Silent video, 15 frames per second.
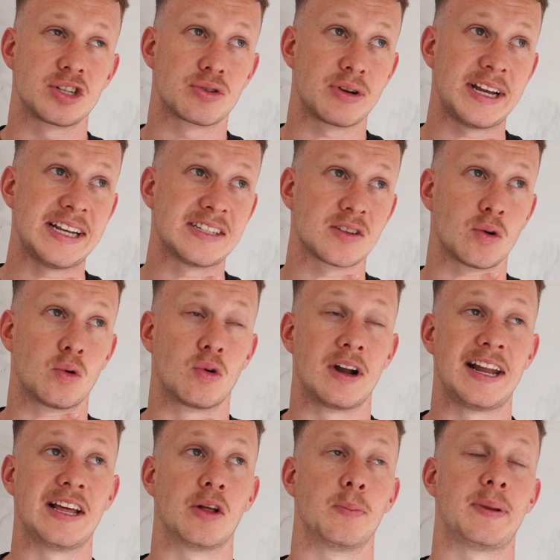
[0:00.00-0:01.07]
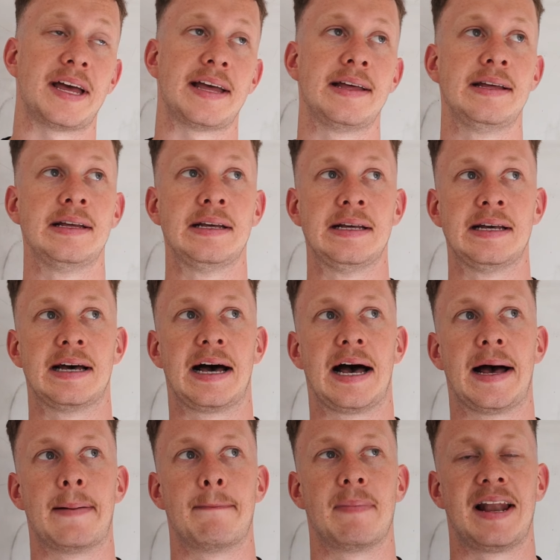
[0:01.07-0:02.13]
degrees or a little bit
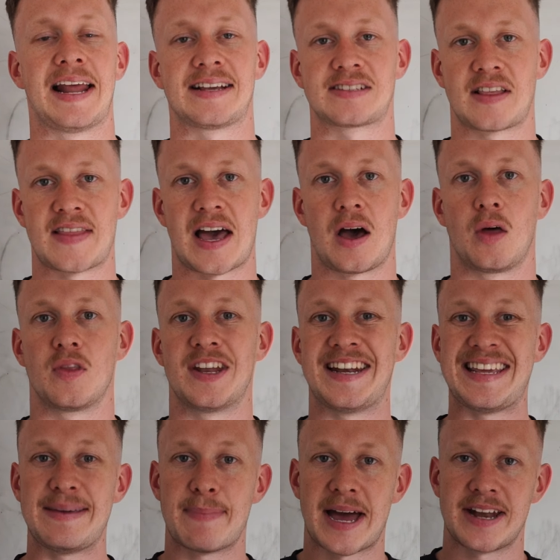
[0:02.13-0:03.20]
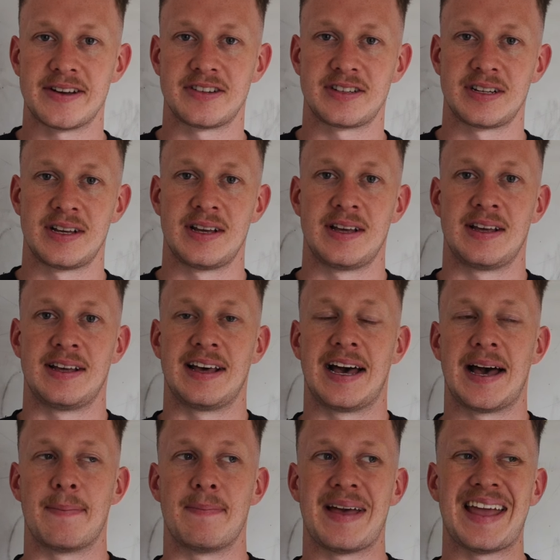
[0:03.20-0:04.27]
less than that on the knee bend.
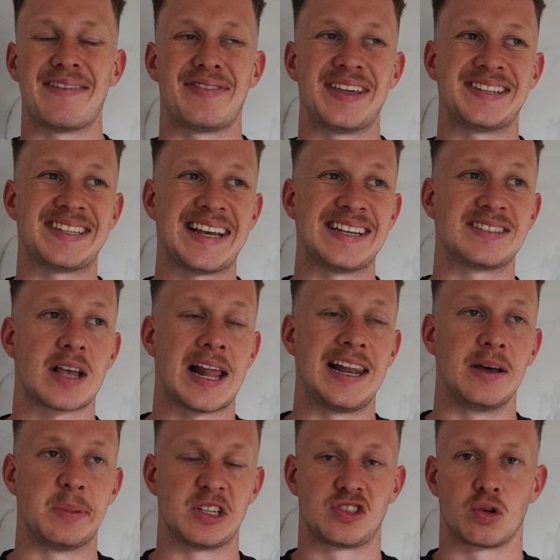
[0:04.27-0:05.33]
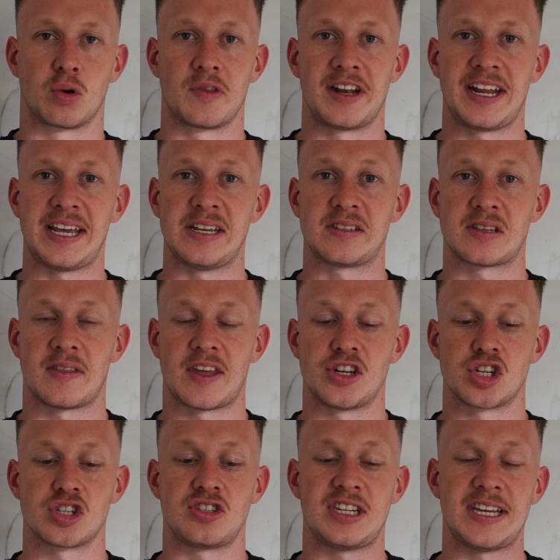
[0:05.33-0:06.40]
If this is a little bit sore on the knees, then
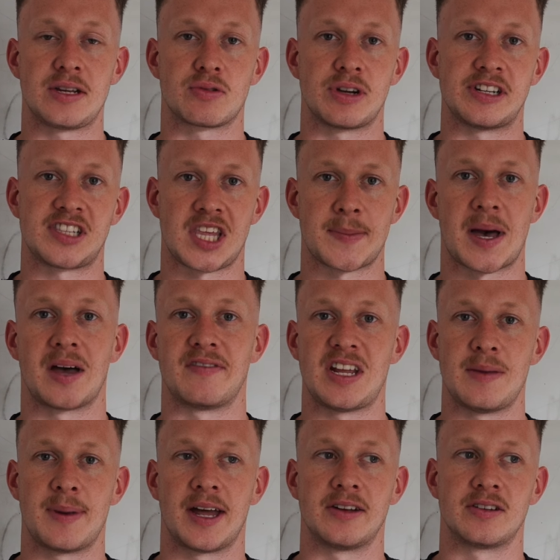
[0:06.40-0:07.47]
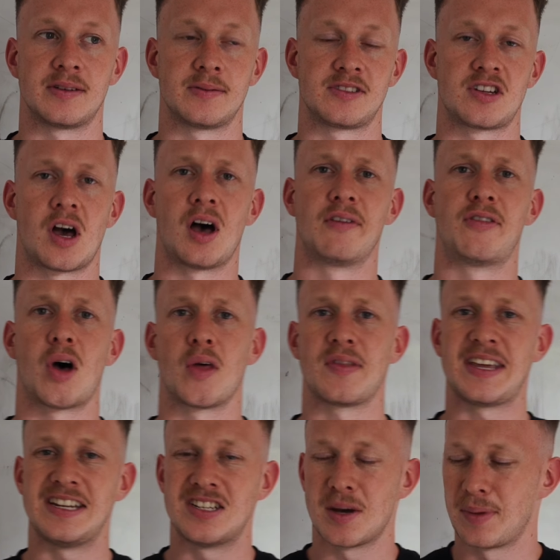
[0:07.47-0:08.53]
just decrease the amount of knee bend. Start off on
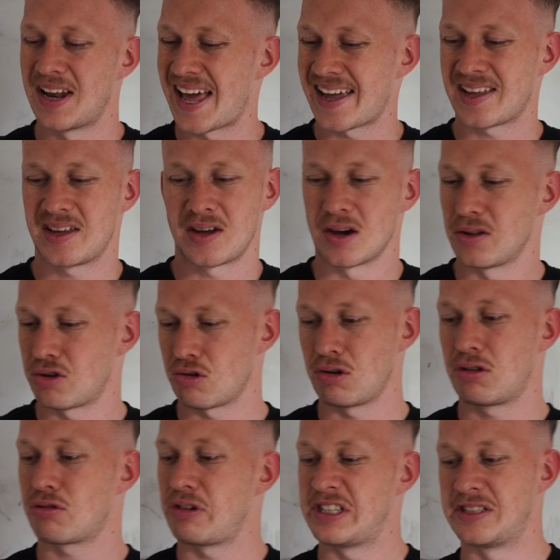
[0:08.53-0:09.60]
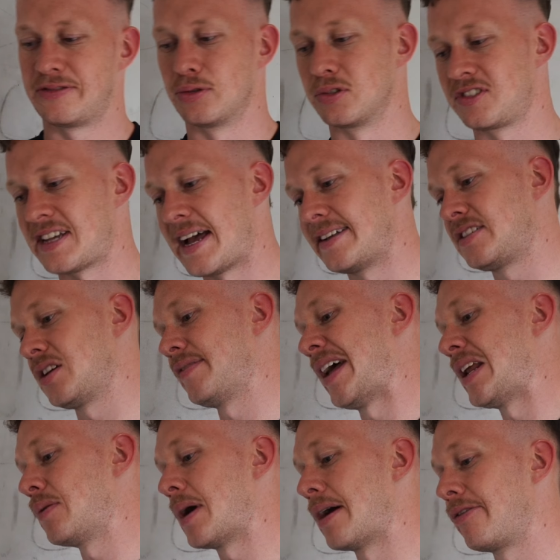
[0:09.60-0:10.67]
the double leg, go through 3 to 4 sets of
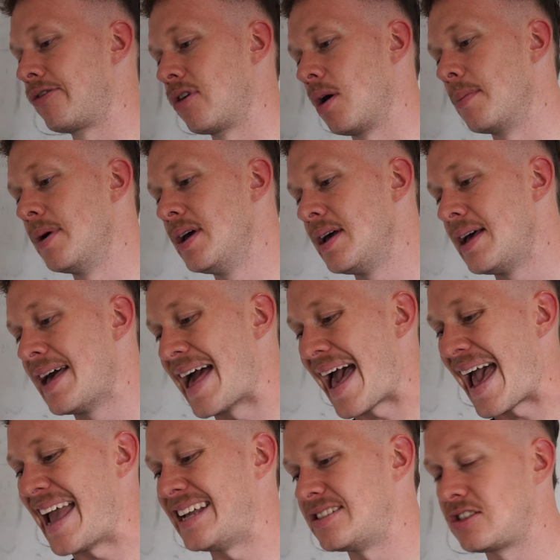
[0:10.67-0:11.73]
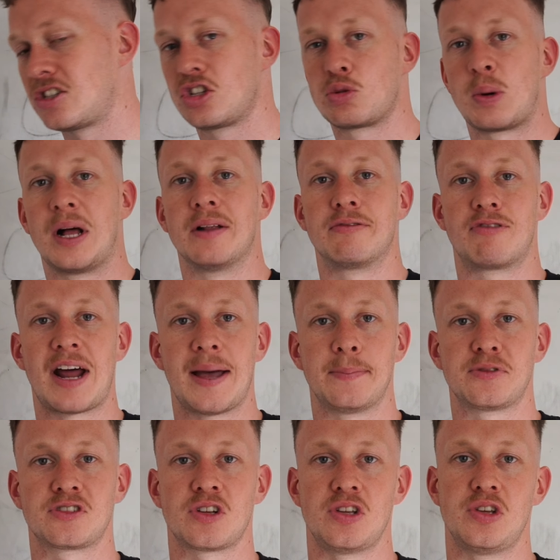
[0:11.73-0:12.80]
anywhere from 8 to 12
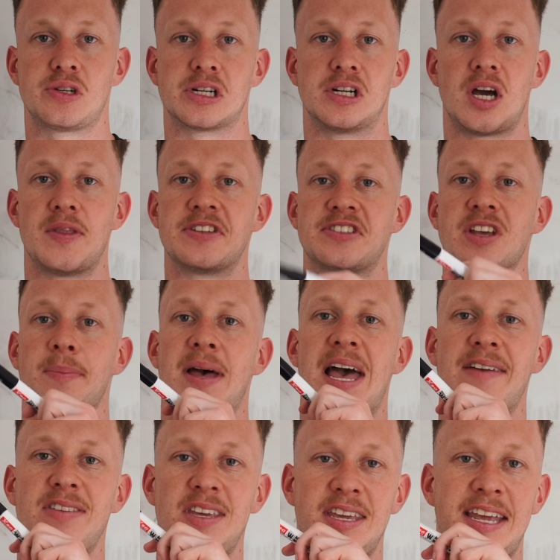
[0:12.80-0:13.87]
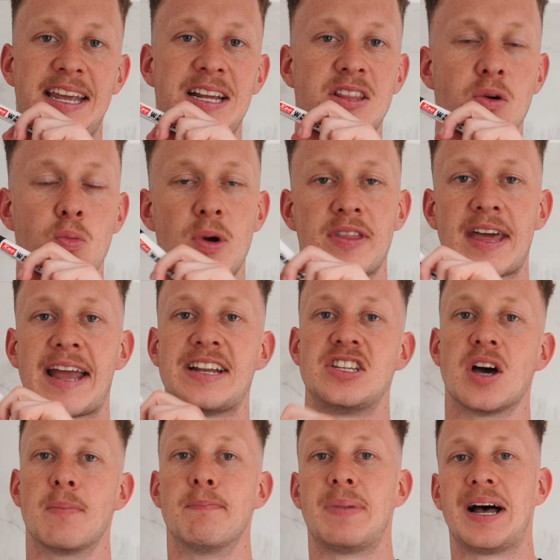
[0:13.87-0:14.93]
reps. You can load this up heavy either with a
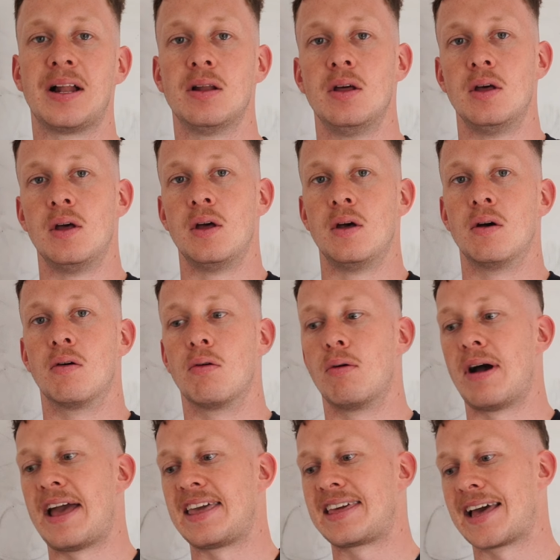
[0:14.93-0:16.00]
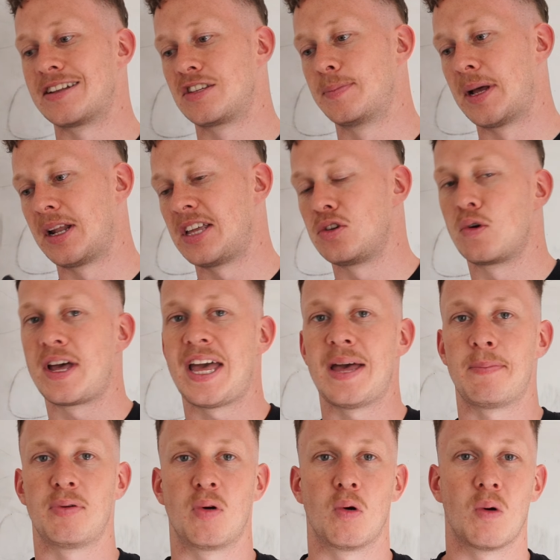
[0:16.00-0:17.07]
dumbbell or a kettlebell in your
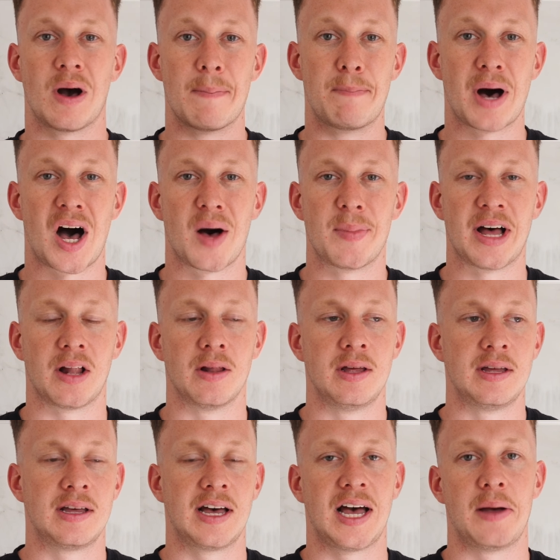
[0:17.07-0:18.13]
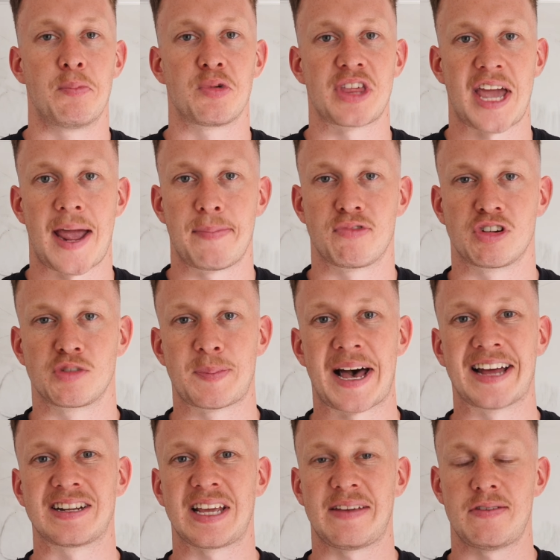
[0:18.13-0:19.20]
hip, or a barbell with a hip thrust
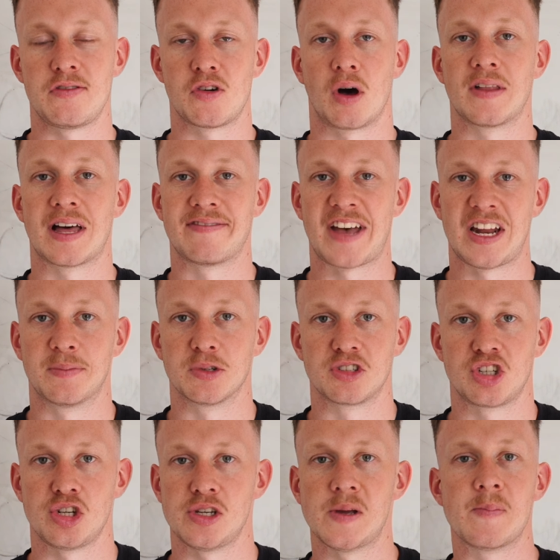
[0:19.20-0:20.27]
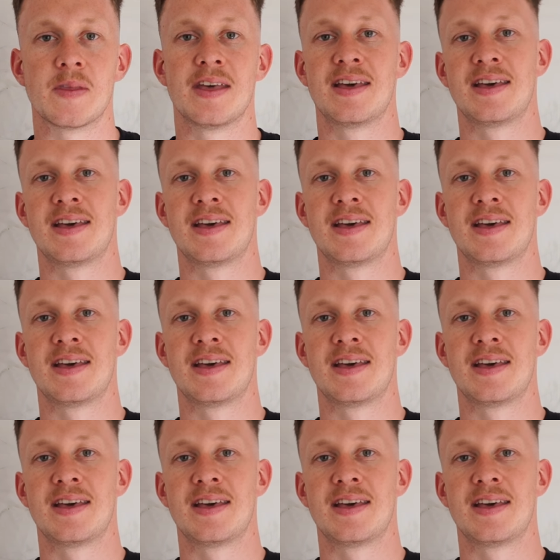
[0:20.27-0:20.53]
pad if you've got that available to you.